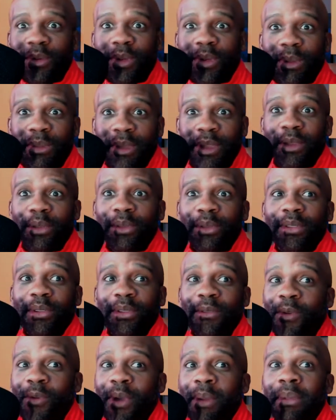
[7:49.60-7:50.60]
abuse
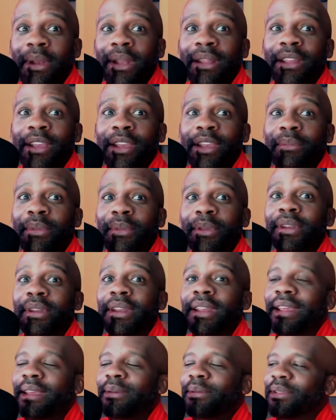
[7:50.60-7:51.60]
of women in the
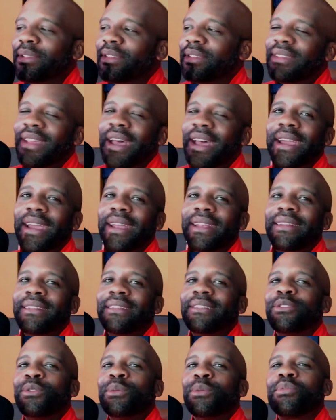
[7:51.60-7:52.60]
community he was
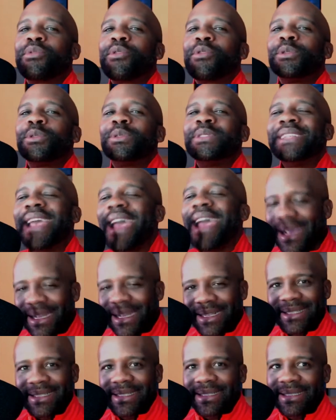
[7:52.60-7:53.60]
assigned to
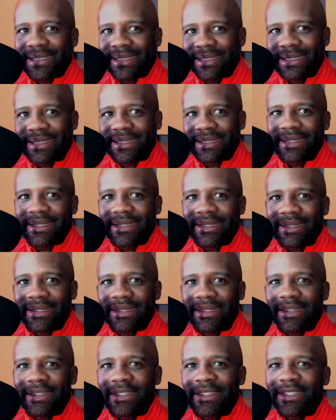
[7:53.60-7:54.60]
protect.
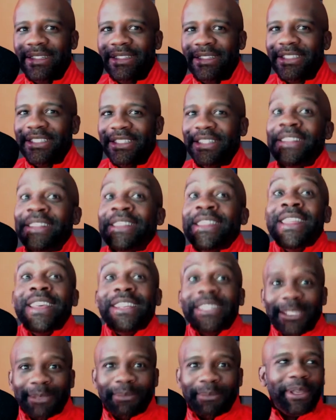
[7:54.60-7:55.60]
Shouldn't
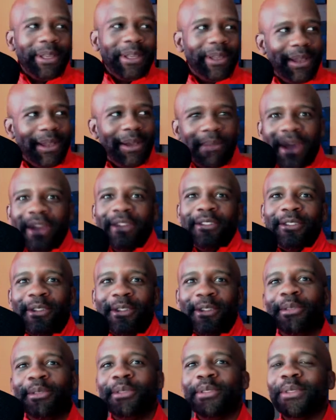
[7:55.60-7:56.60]
this be a major
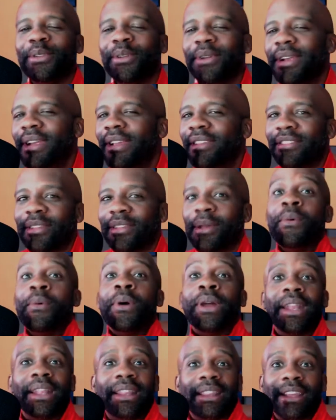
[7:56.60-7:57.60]
news story?
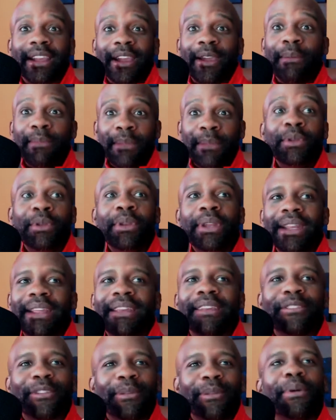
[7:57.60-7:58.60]
Someone the
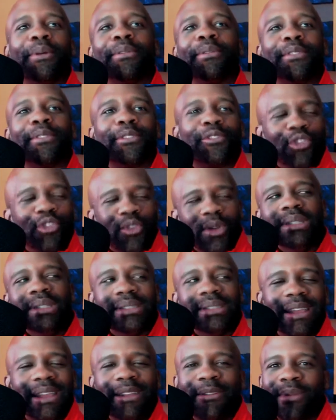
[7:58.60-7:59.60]
community is supposed to
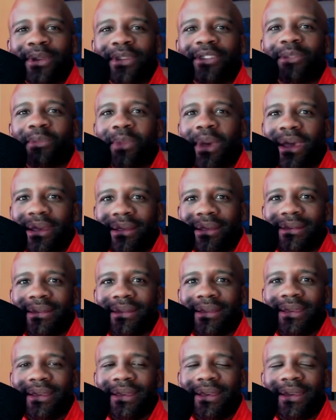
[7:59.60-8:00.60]
trust and respect?
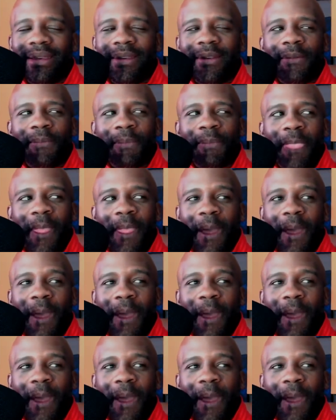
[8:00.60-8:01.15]
A